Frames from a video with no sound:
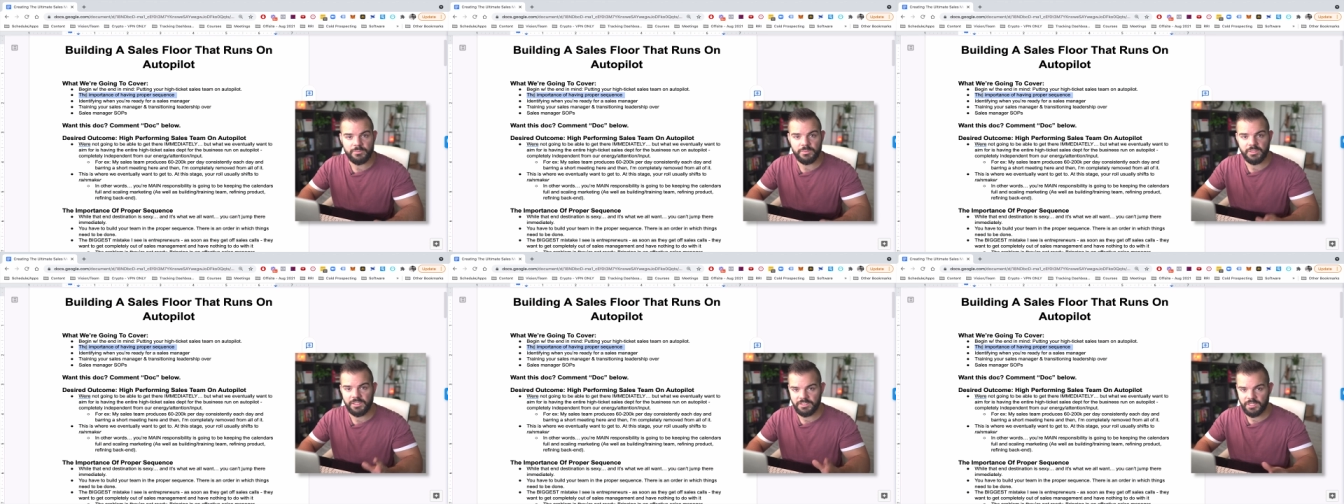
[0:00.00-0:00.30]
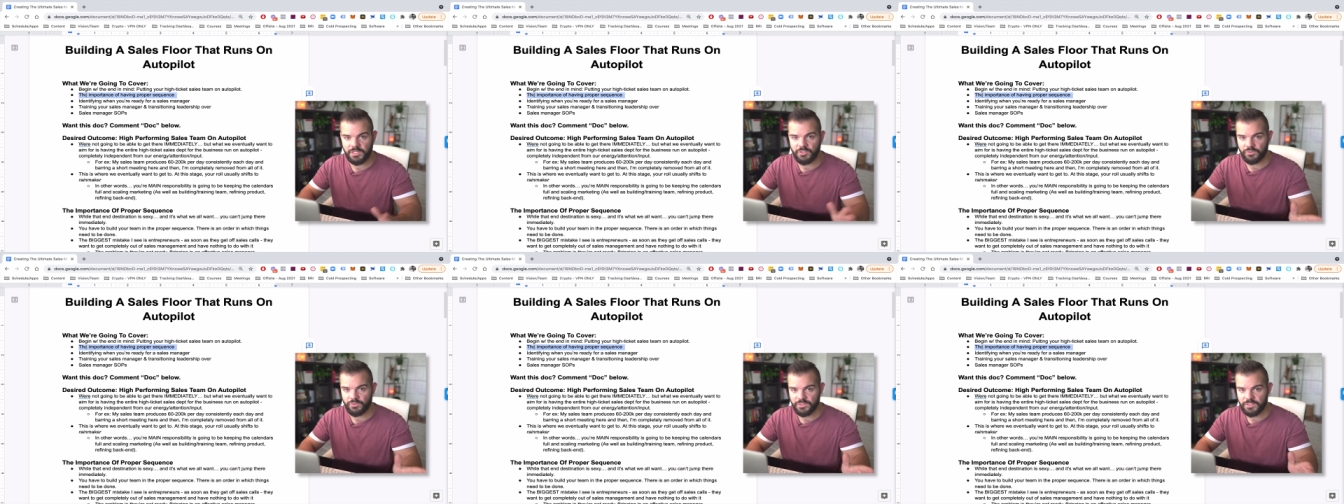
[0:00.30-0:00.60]
because
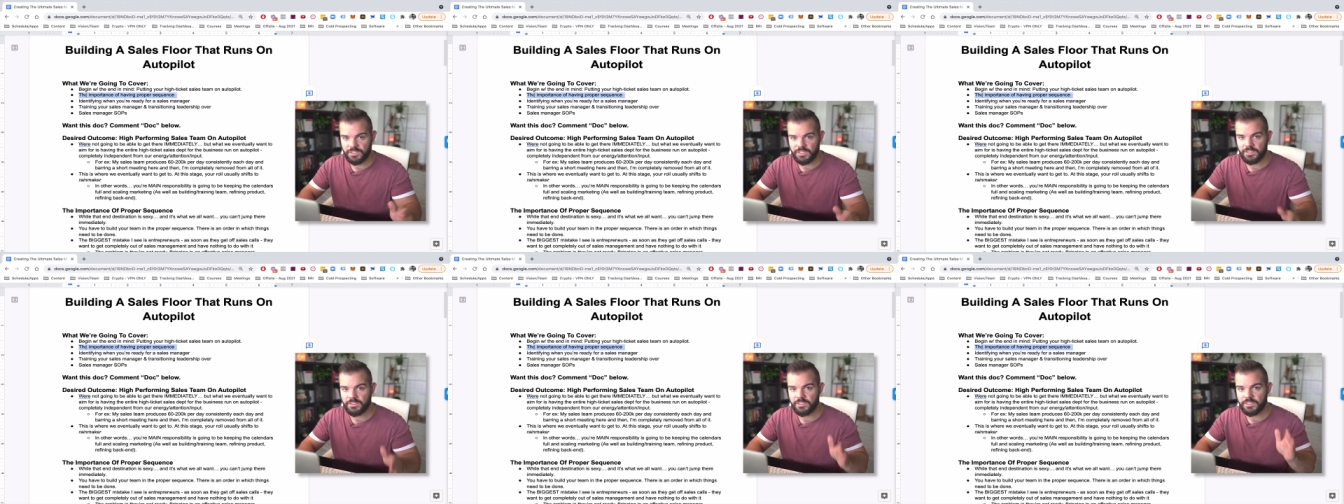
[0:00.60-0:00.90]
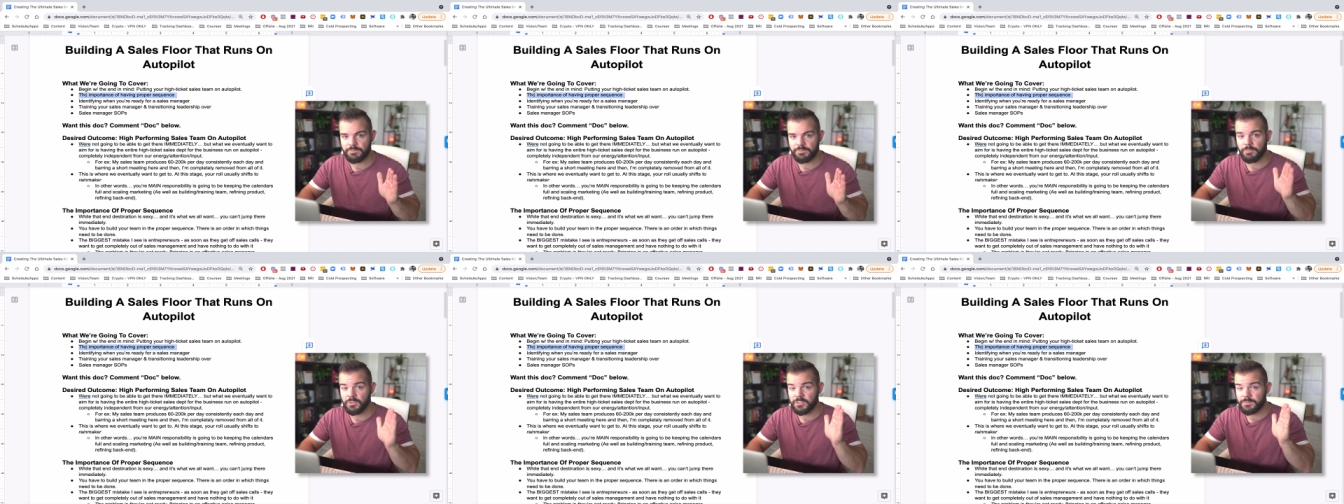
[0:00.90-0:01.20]
as you'll see in
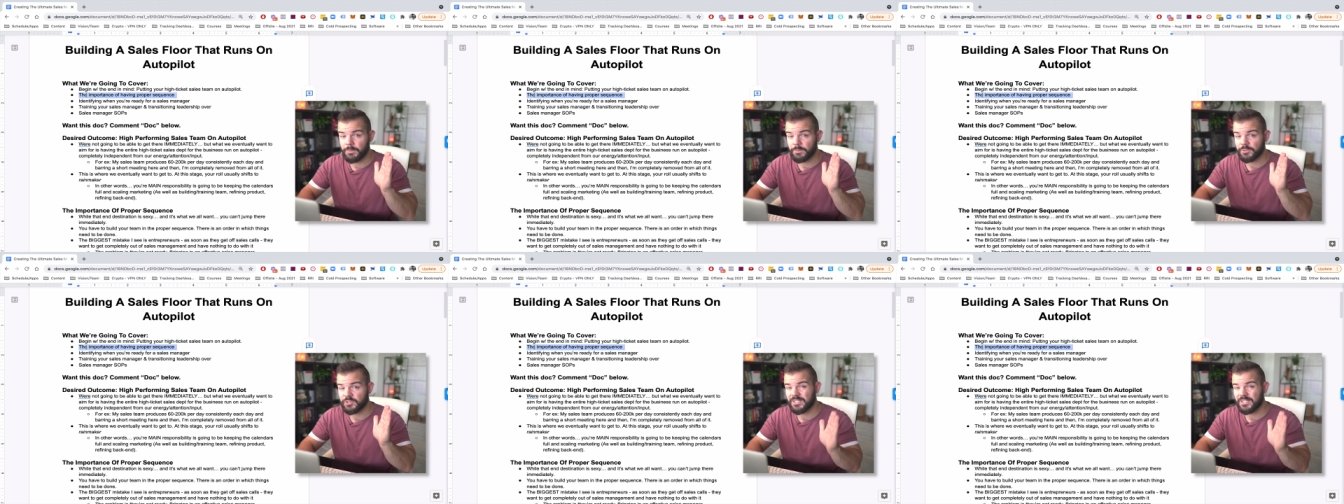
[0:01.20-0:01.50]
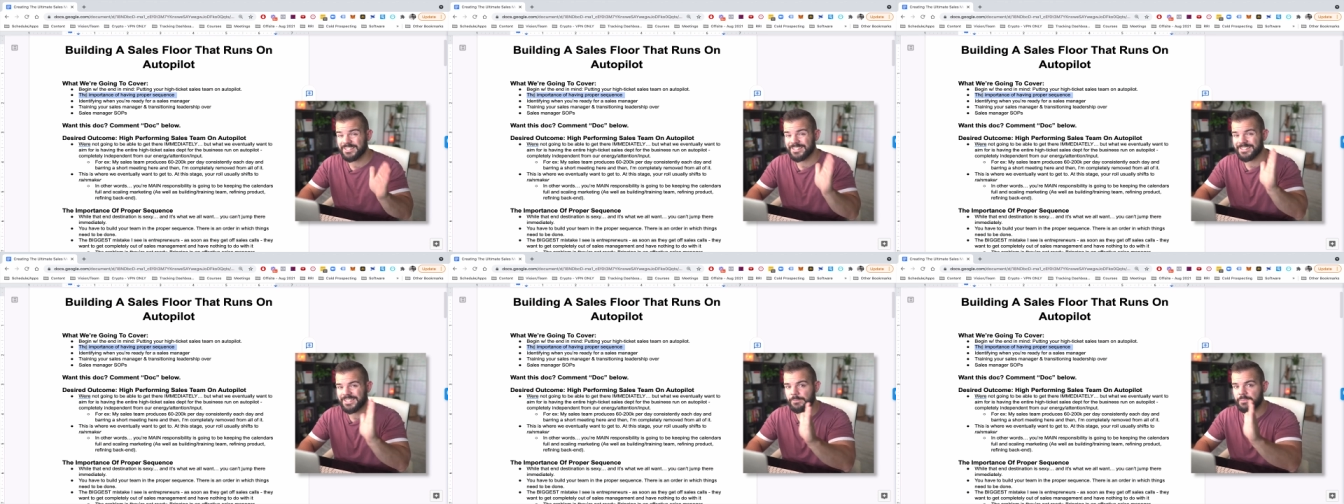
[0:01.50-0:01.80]
this, most people try
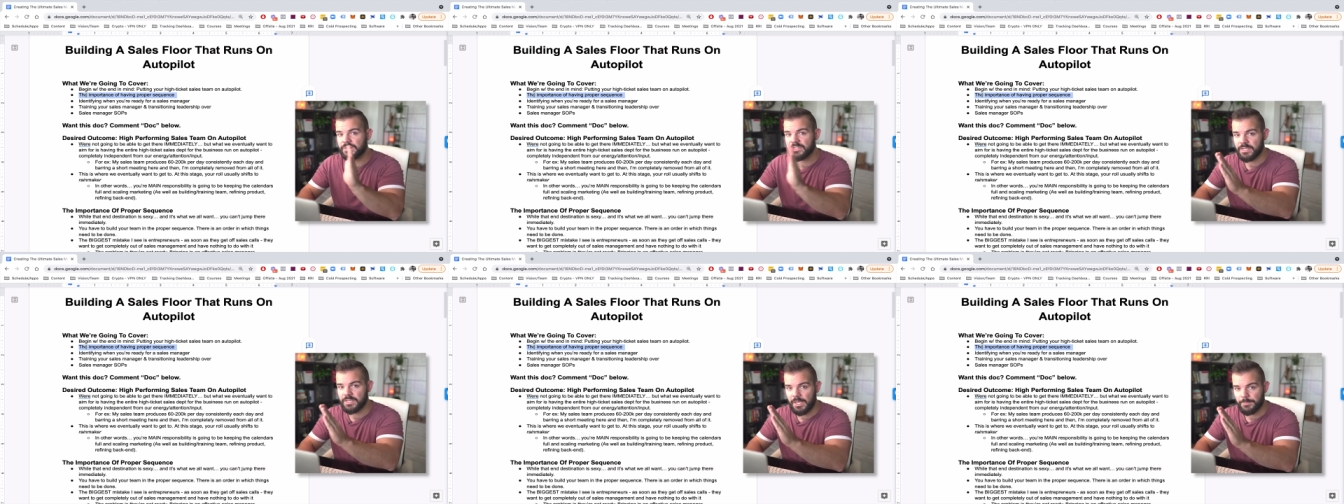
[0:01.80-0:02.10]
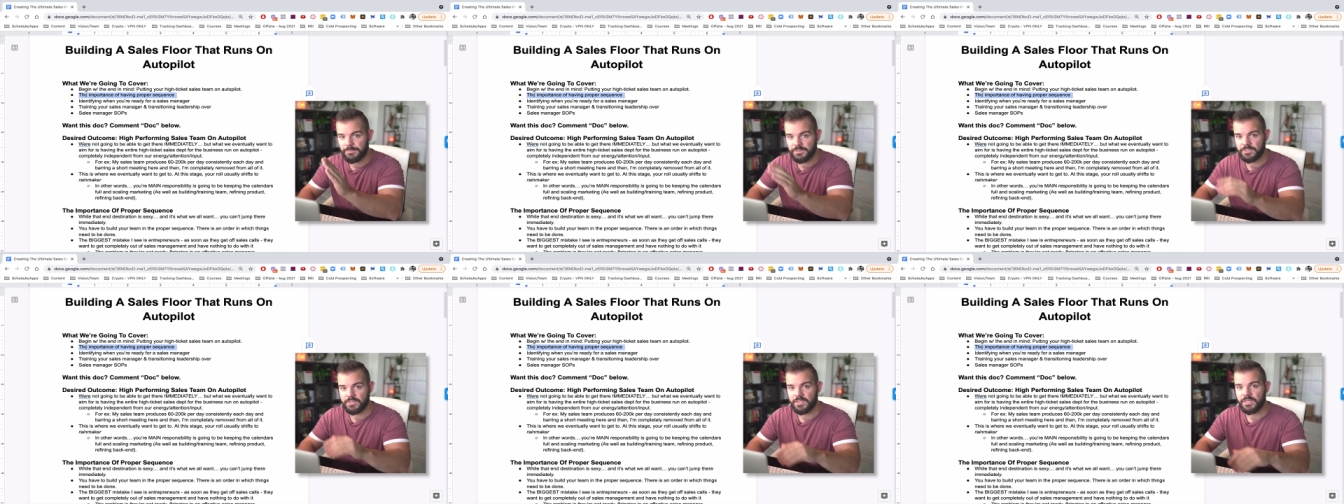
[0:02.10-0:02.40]
to skip
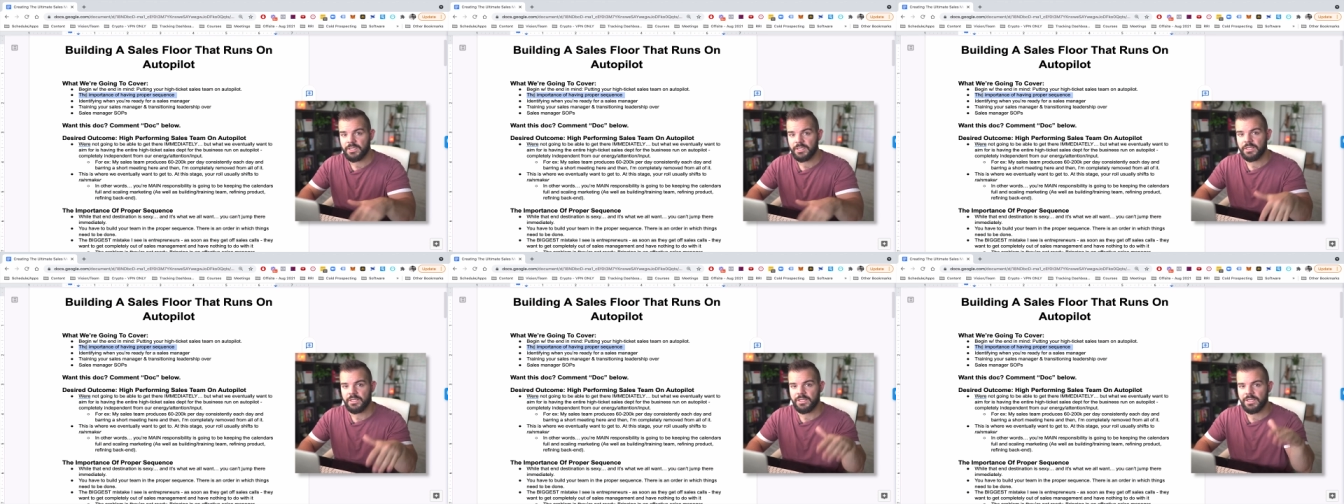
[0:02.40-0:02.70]
steps.